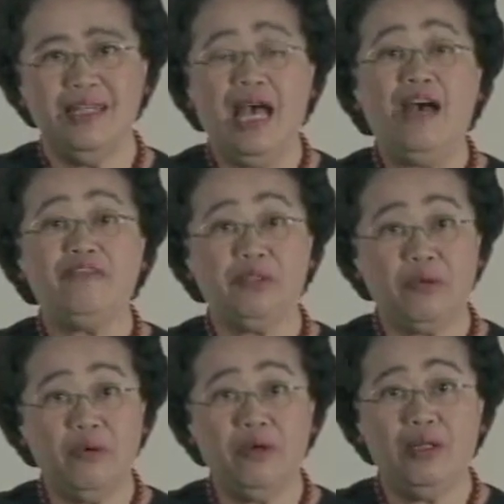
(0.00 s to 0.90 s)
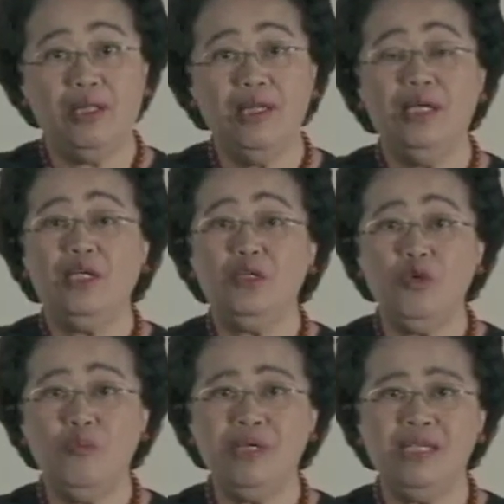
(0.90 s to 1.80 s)
After all,
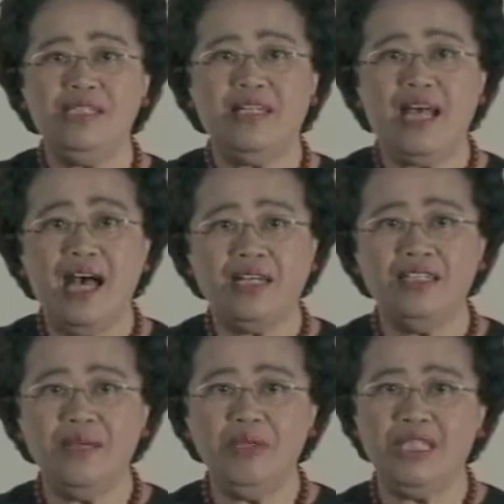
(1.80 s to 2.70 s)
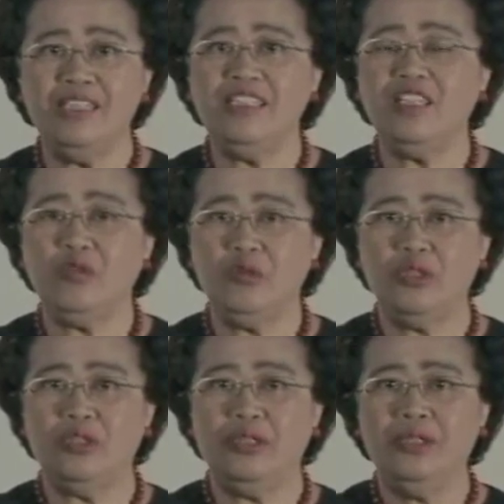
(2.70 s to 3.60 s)
UP is an academic
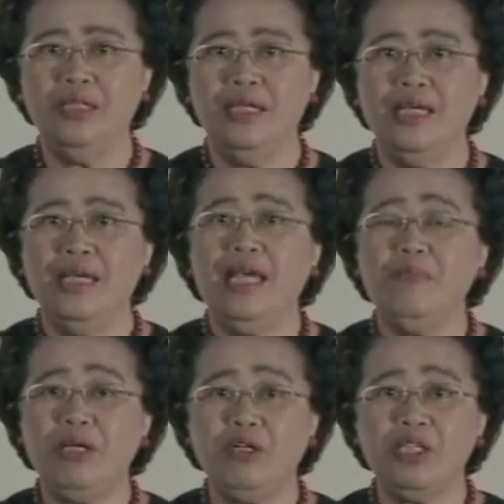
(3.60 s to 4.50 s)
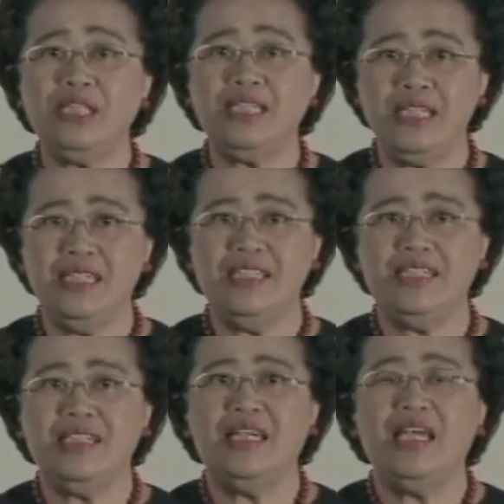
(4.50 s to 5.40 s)
institution, and because it
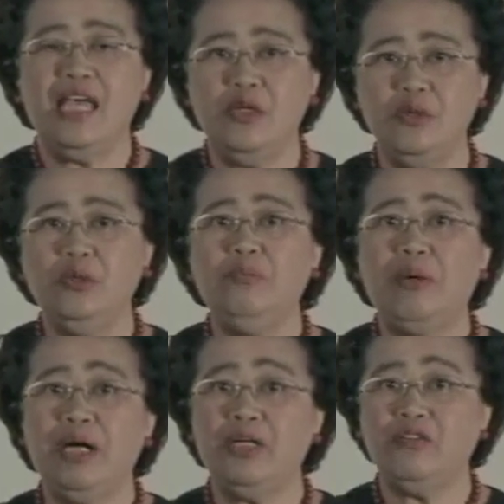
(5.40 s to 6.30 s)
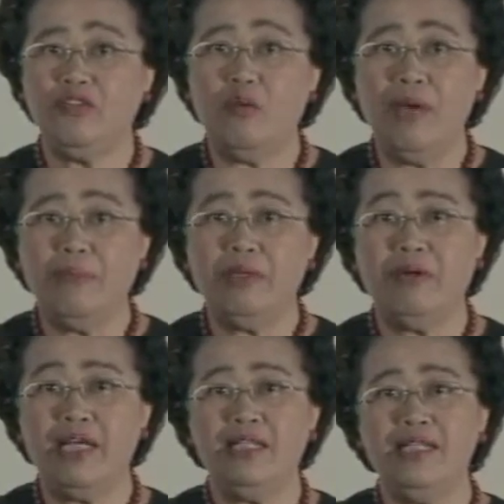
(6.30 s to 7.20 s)
is, a good part of
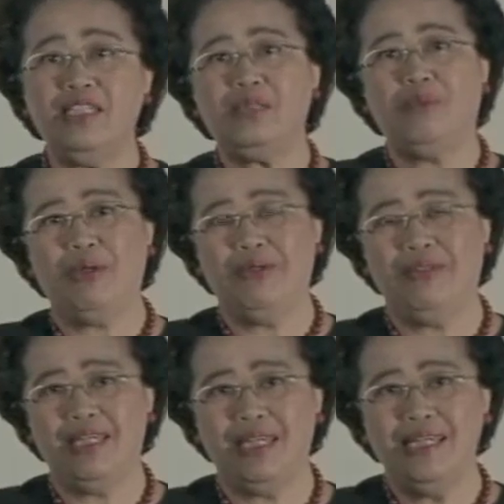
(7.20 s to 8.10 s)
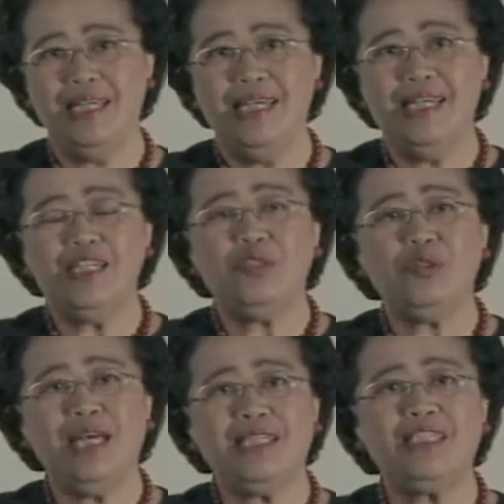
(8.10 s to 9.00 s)
commemorating its birthday is to
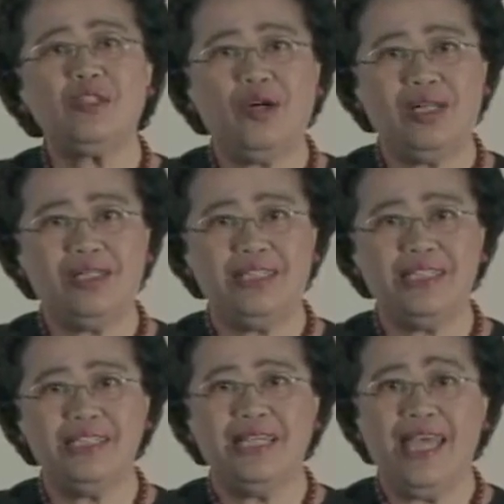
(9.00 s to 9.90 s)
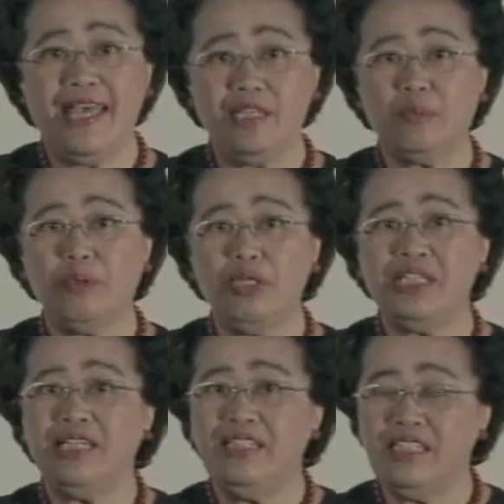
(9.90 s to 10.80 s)
get scholars, experts,
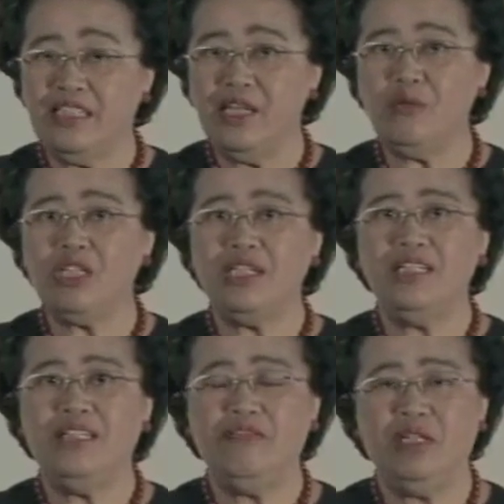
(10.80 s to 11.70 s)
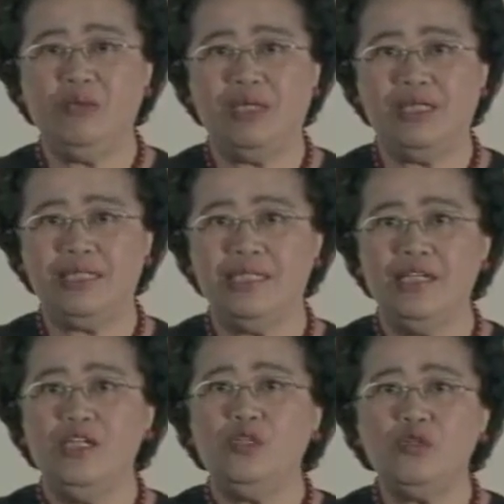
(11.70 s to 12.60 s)
and distinguished individuals
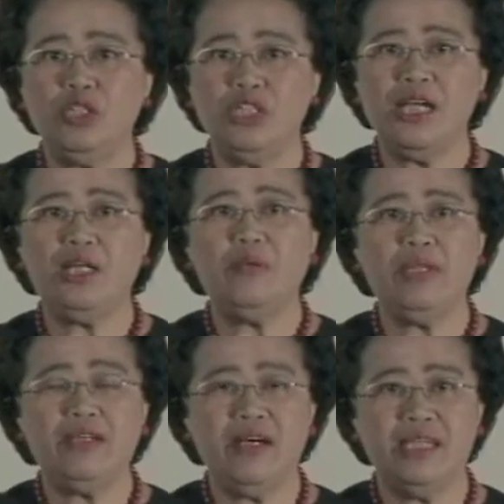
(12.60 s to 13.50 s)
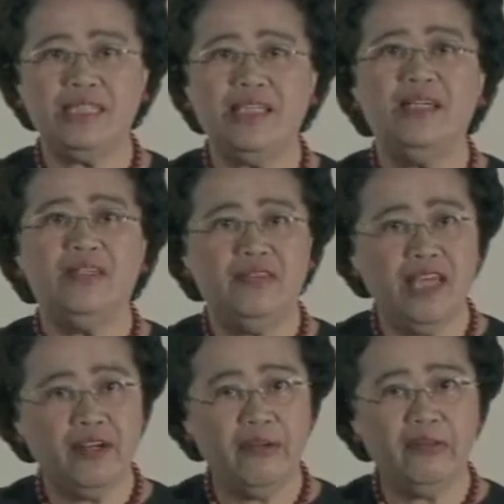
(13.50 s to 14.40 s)
to share with us
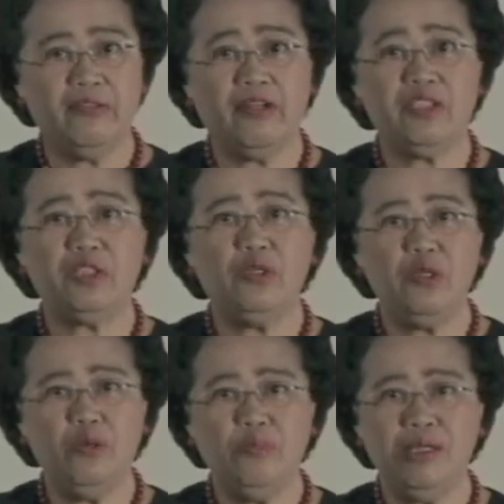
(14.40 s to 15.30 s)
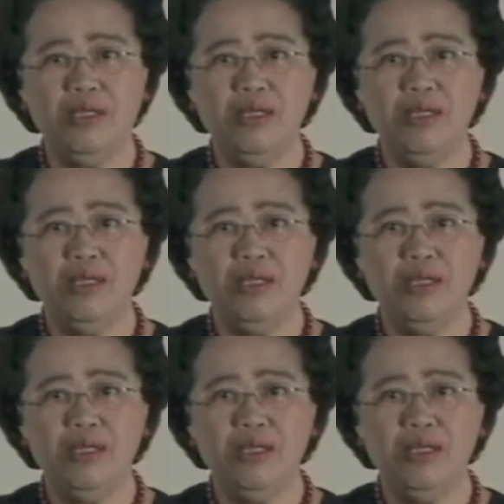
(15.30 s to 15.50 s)
their thoughts on UP